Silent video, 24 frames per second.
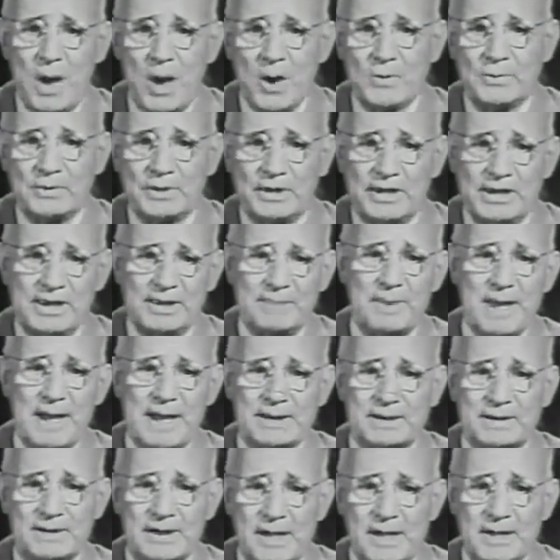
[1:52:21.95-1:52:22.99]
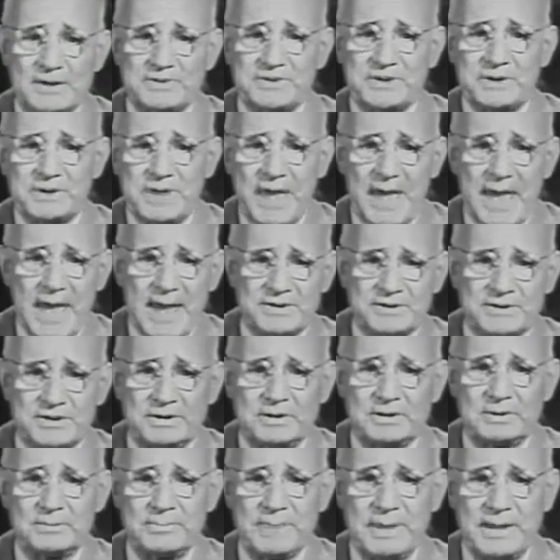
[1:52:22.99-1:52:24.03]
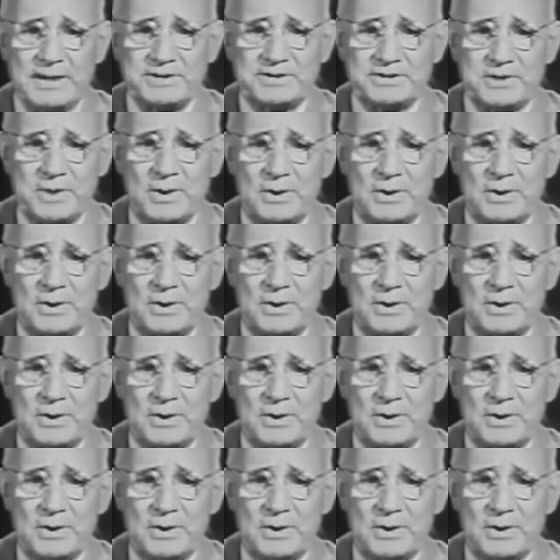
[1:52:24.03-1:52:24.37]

only by constant action based